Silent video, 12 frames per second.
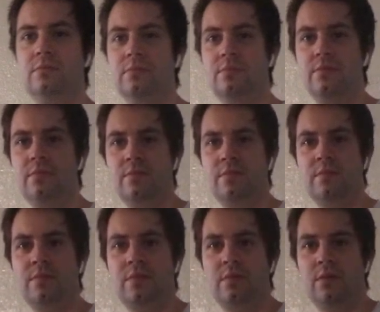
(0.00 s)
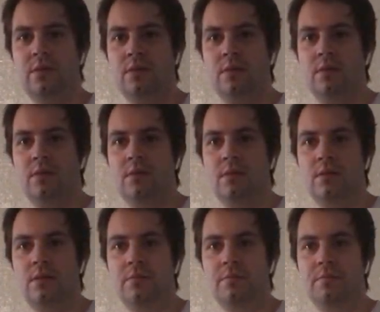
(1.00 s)
yeah, what's up,
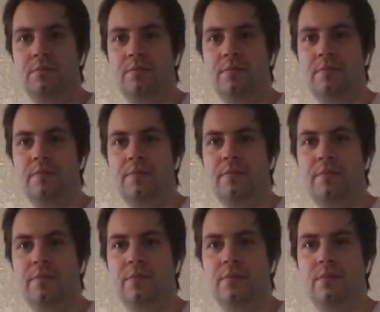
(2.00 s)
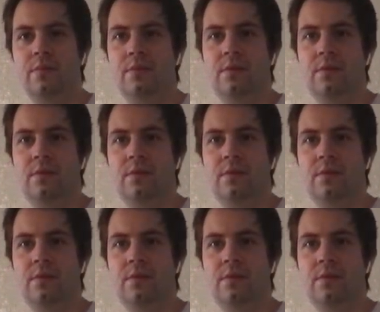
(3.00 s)
boy?